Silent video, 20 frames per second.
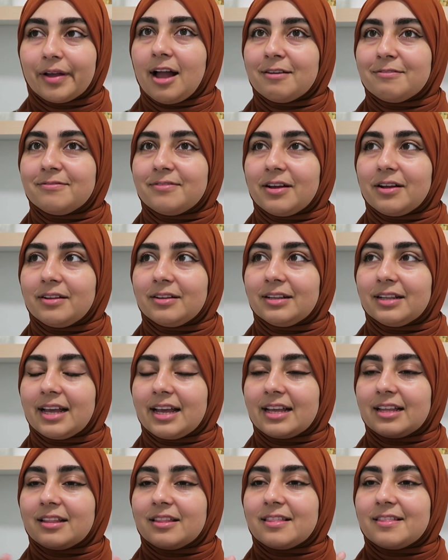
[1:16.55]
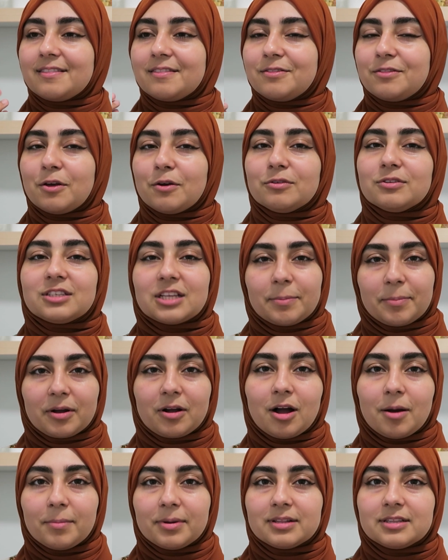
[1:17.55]
I felt like those type of
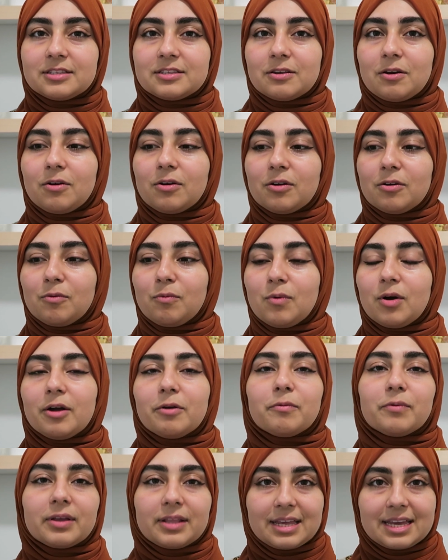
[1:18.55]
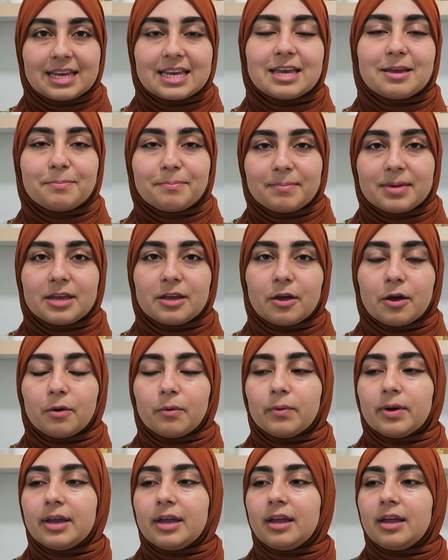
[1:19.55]
comments are what really keep me
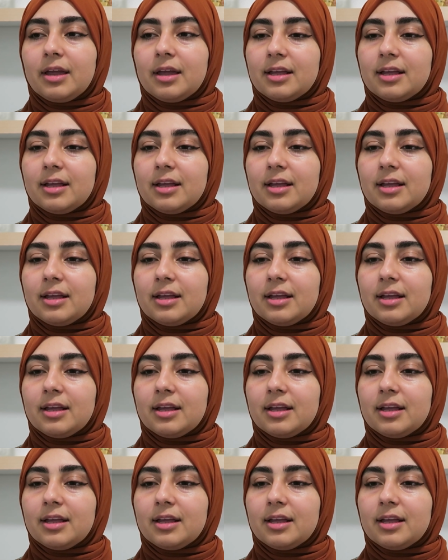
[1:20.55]
going,